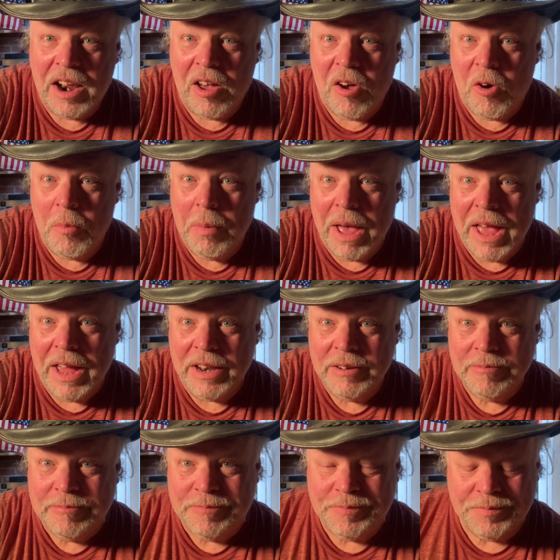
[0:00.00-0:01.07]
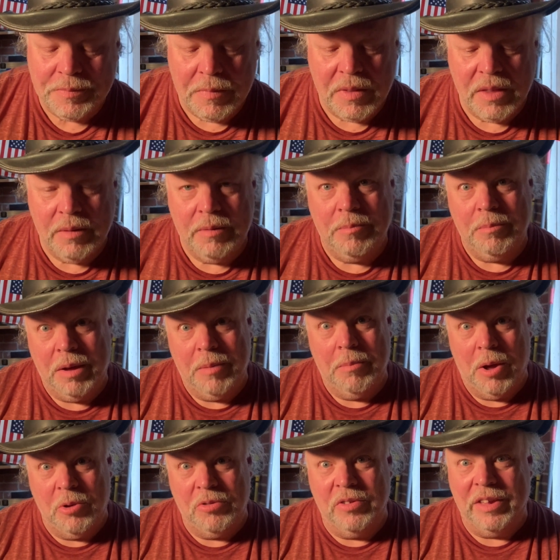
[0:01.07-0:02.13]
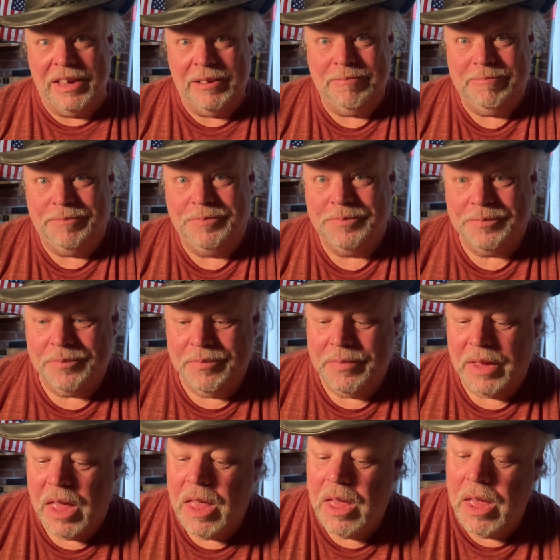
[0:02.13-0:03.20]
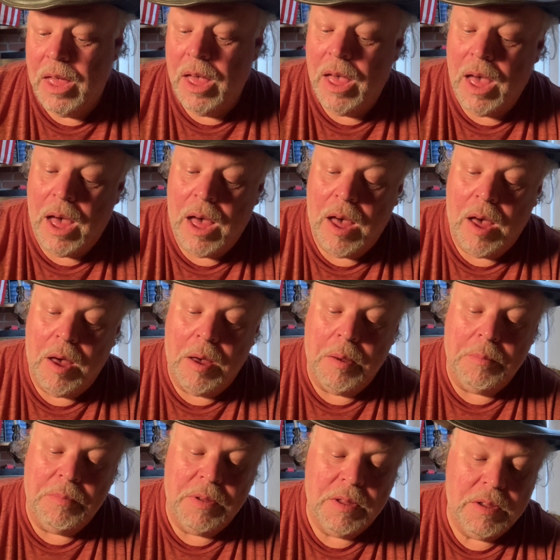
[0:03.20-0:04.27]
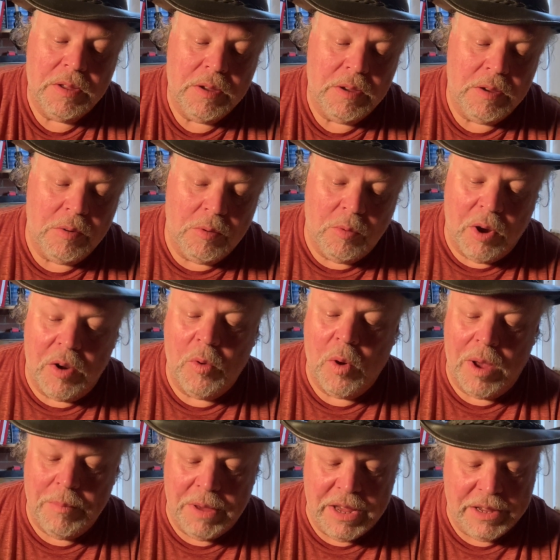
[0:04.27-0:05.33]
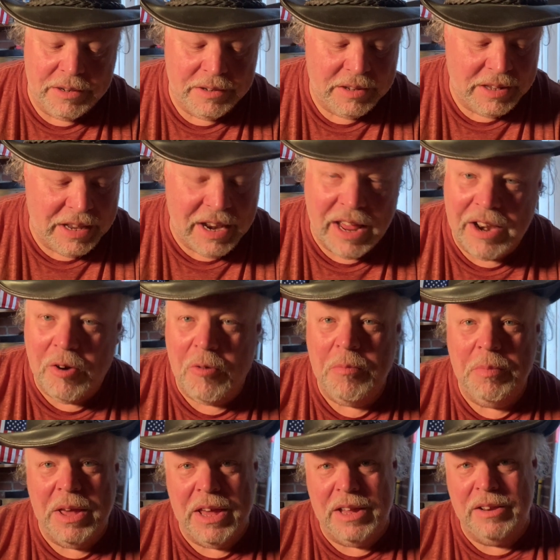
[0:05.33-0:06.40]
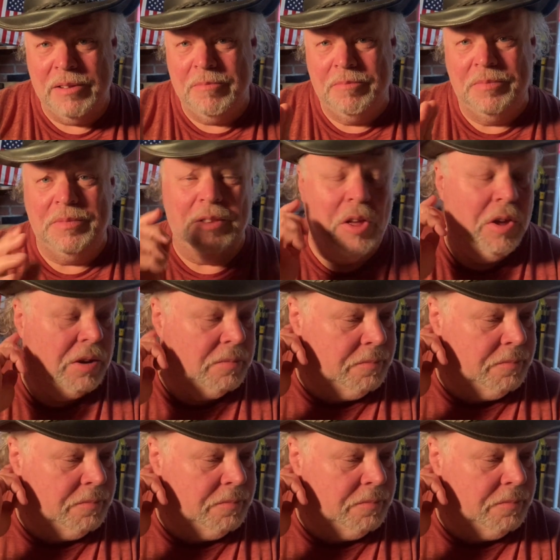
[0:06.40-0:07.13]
bad, but mostly. What do I mean? And I don't mean, look,